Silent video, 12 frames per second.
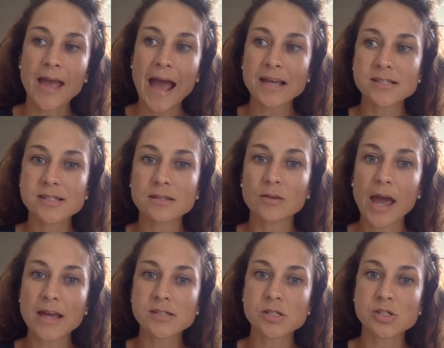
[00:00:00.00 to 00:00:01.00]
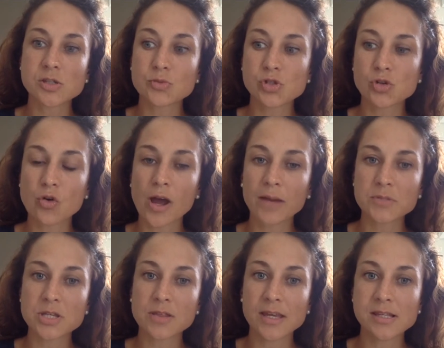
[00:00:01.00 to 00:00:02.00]
as you subscribe
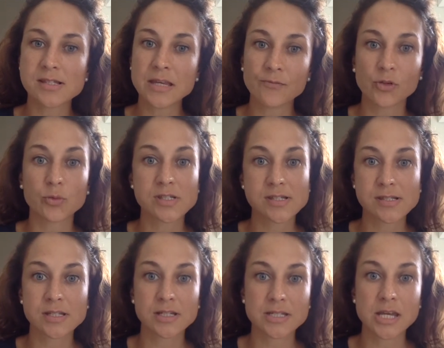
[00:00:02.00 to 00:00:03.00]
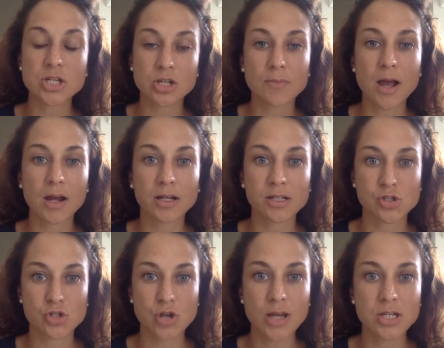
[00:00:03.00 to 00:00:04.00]
to these influencers that are teaching marketing
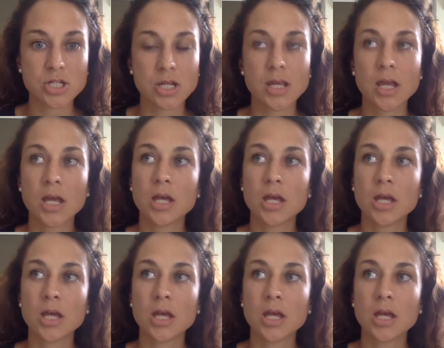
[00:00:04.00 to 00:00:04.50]
strategy,